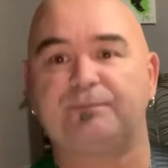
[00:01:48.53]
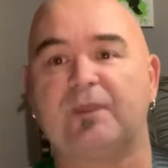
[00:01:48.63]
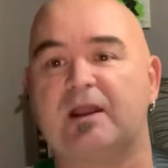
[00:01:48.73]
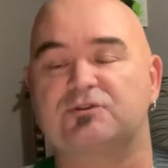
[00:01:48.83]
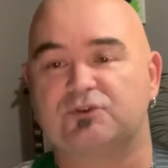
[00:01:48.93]

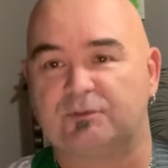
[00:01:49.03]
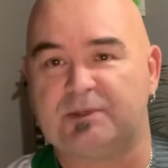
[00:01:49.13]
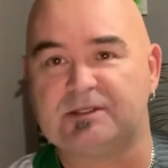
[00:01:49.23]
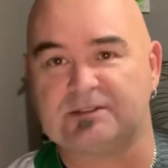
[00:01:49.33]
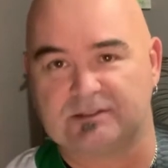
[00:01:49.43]
extra
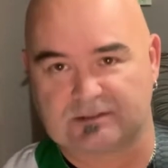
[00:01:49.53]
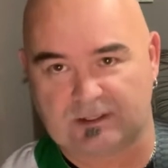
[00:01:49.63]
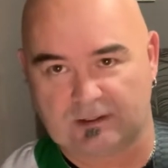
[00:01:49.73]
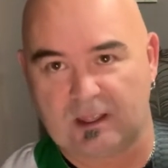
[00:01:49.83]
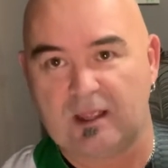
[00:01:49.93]
pieces
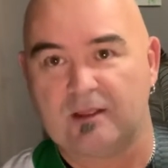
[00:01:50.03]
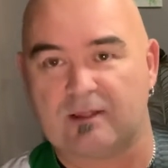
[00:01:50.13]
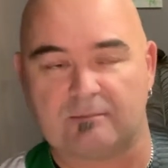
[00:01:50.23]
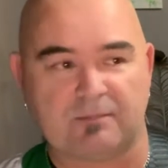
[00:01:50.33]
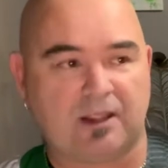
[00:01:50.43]

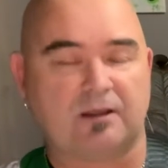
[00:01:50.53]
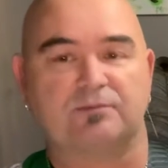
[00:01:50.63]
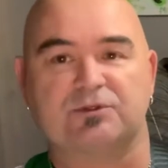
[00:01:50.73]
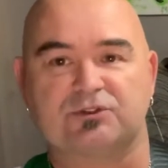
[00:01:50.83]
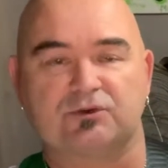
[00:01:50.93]
that make up
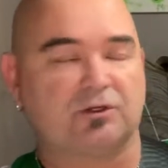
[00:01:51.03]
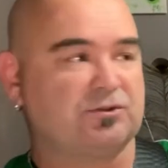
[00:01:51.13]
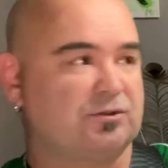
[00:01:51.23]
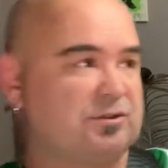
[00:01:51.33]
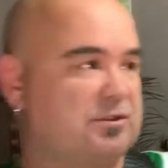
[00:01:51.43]
the structure
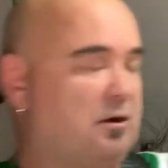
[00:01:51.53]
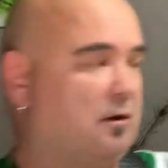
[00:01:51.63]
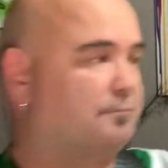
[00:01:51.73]
of the song.